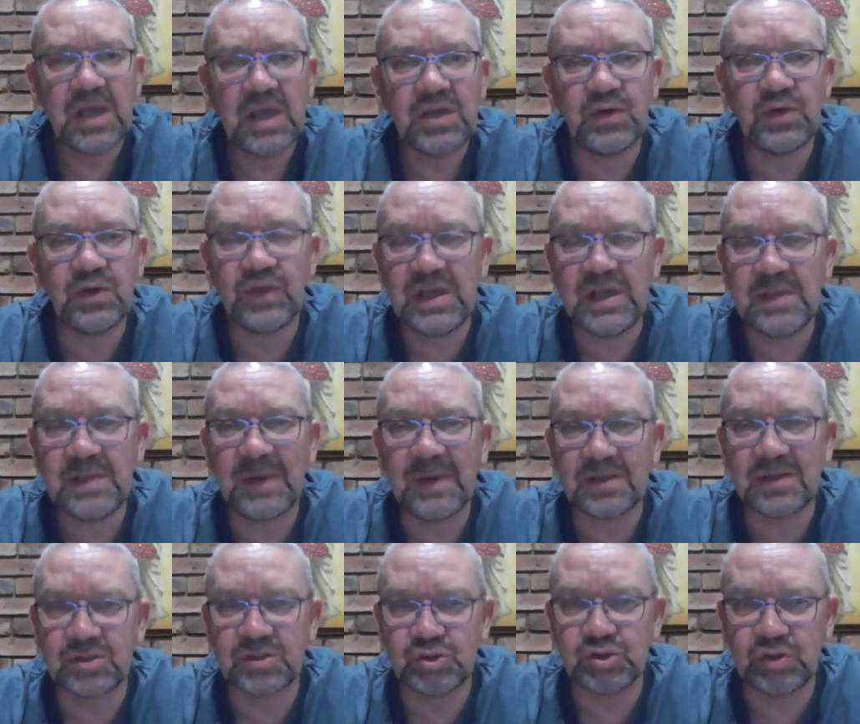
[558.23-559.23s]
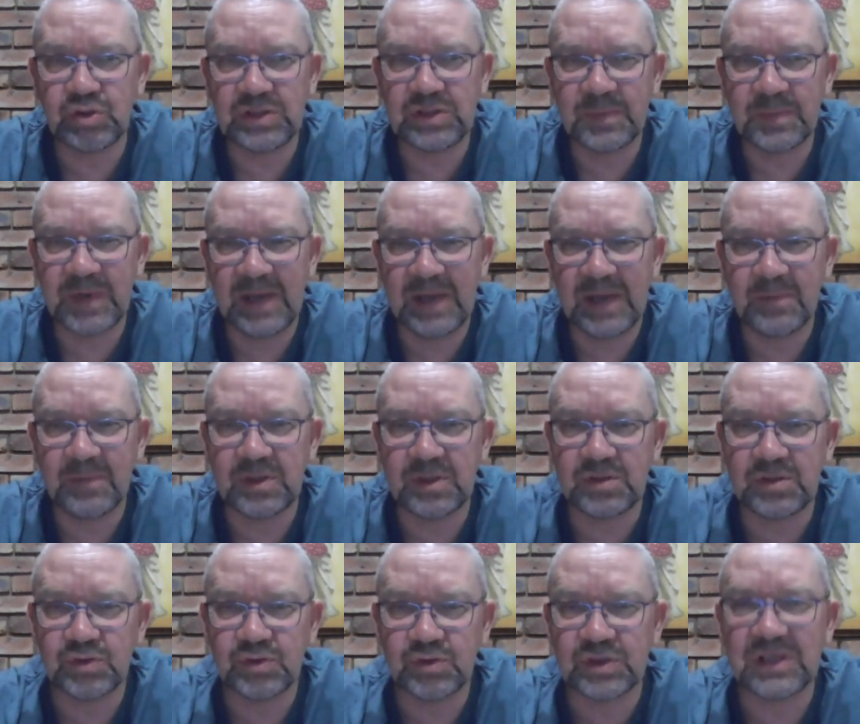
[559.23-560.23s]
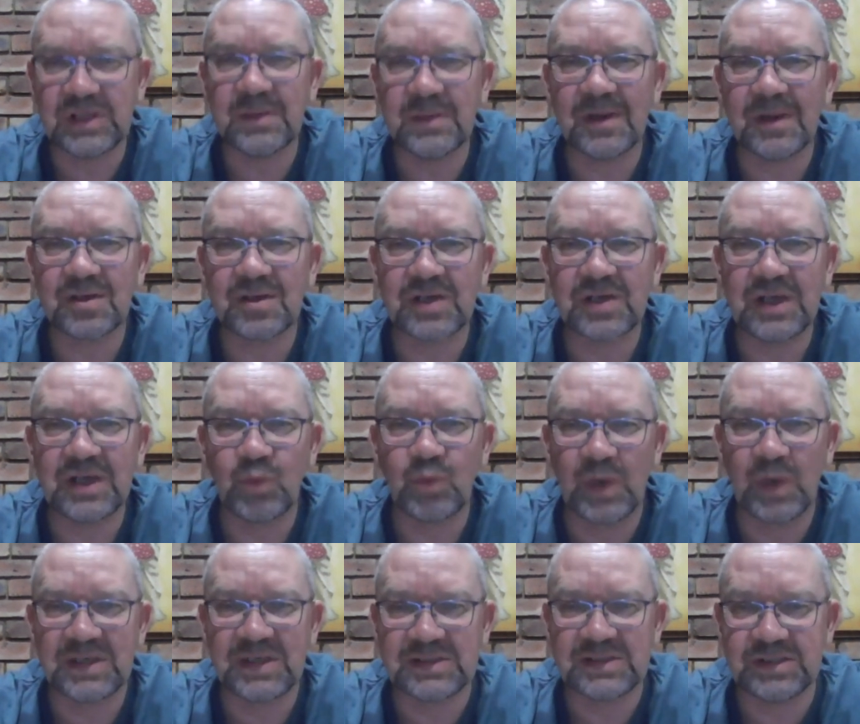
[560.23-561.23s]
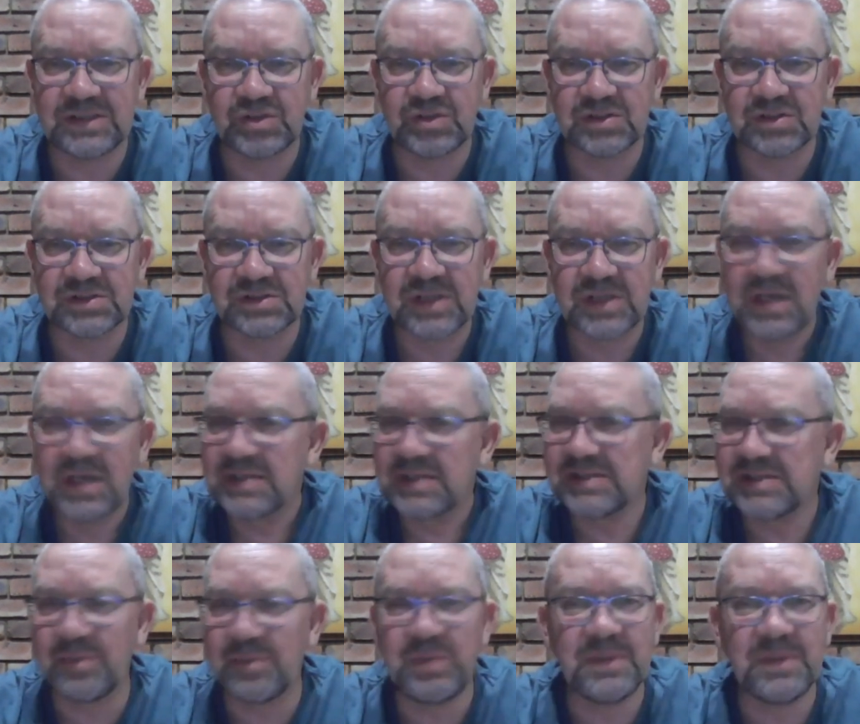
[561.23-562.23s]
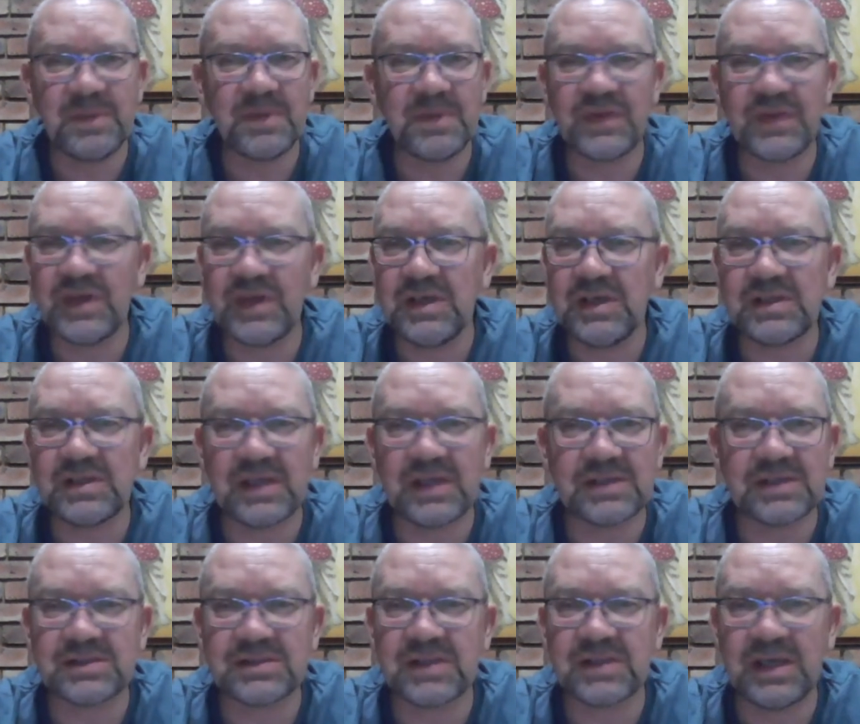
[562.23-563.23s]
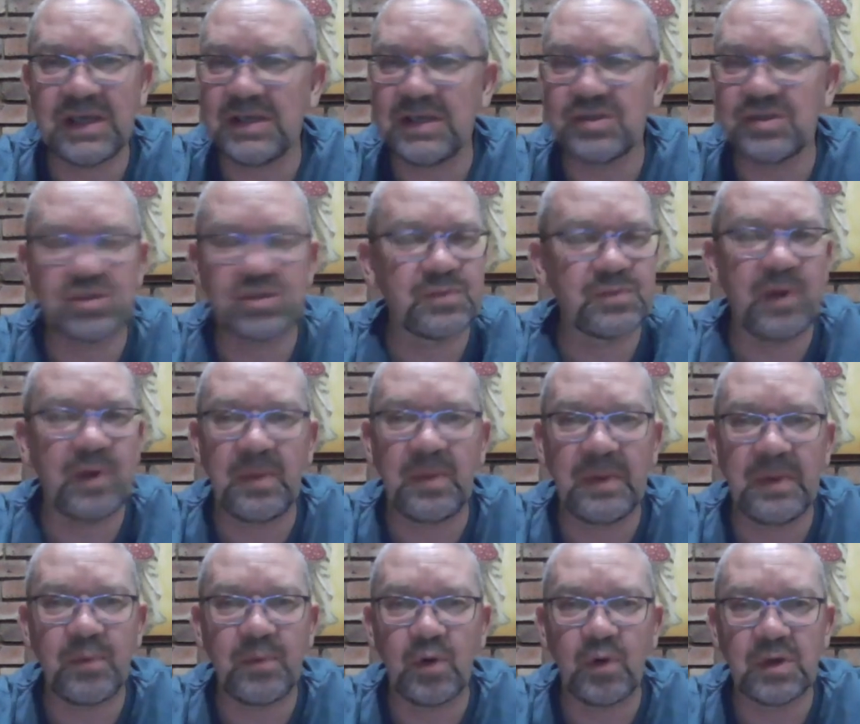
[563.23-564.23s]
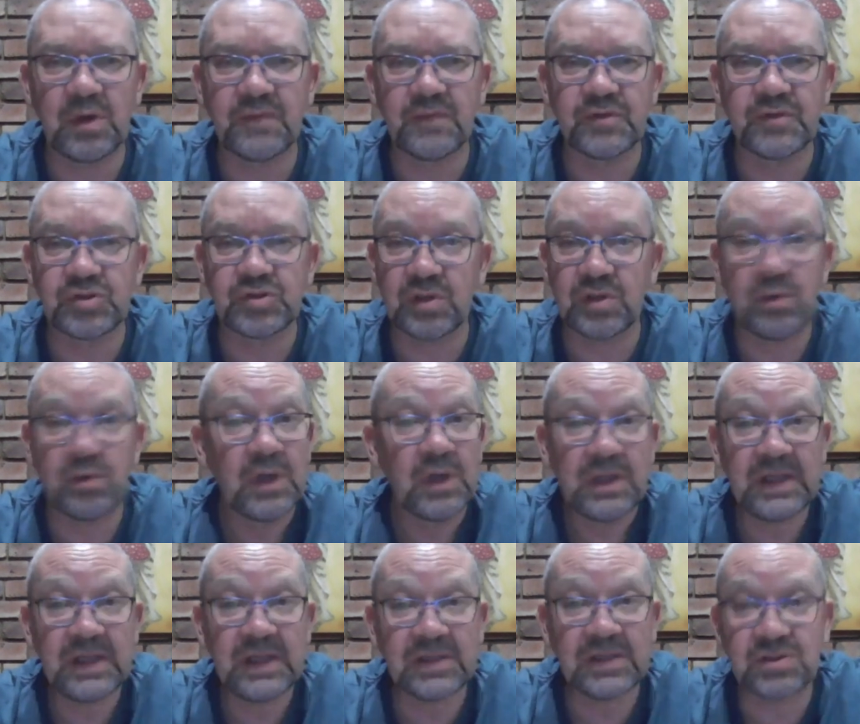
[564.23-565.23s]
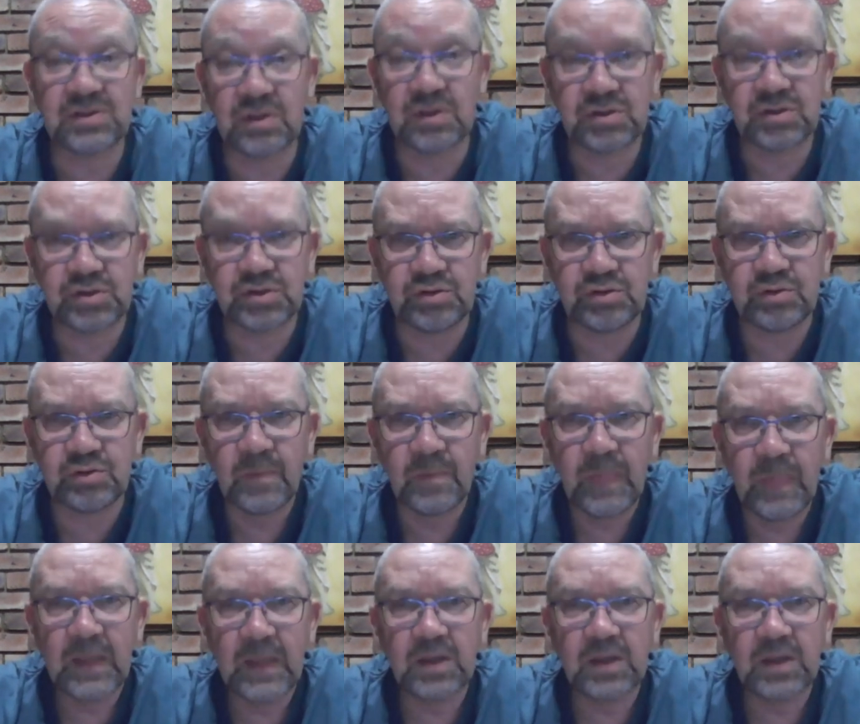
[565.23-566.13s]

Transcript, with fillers: You think about the junior primary and you think about grade one teachers. Some people think that they just pop up all over the show. That's not true.